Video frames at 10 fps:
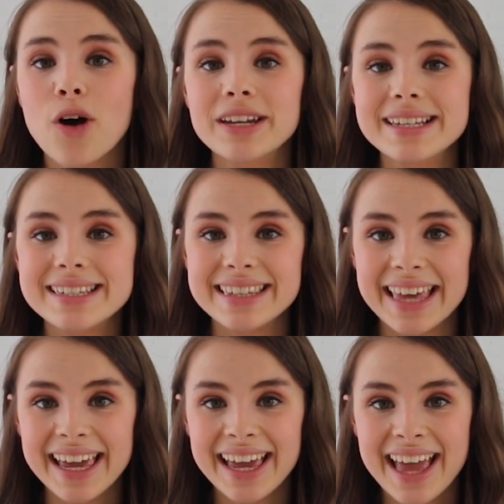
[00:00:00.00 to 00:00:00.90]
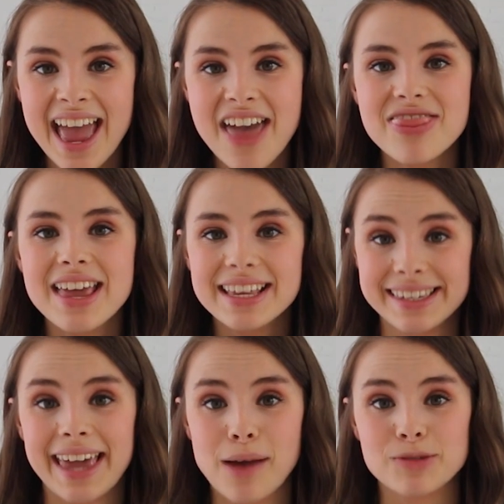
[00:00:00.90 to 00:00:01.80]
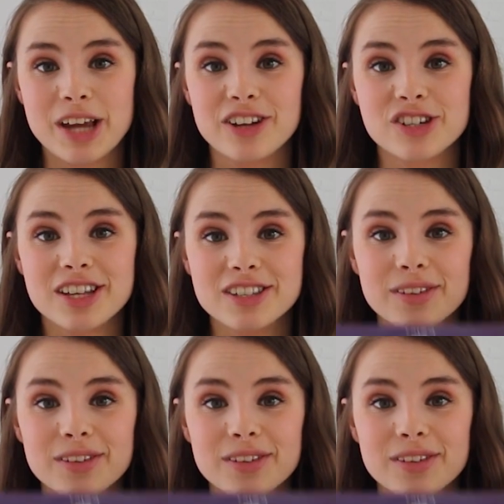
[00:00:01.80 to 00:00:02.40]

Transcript: Honestly, it's a game changer.